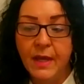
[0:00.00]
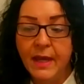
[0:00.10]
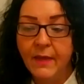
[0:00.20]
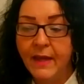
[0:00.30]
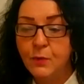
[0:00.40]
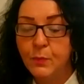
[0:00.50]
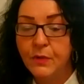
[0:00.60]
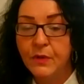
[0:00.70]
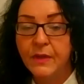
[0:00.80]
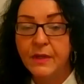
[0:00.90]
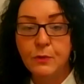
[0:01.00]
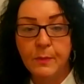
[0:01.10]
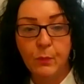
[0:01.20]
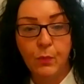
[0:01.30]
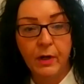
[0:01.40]
And that's one of the things we've
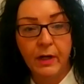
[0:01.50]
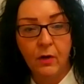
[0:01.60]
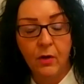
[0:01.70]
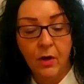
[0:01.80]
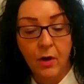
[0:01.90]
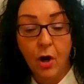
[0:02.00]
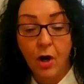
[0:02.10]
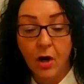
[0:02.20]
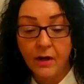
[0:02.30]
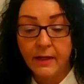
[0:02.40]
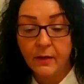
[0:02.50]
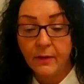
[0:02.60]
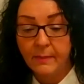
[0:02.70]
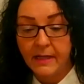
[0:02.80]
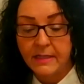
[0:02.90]
been working hard here
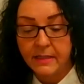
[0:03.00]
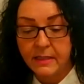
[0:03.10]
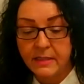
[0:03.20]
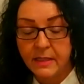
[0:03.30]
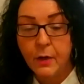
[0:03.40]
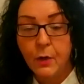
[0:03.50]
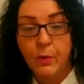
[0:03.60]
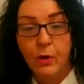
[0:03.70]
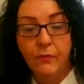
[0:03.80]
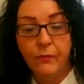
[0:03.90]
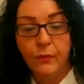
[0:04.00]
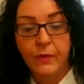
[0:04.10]
at Maxilla is we offer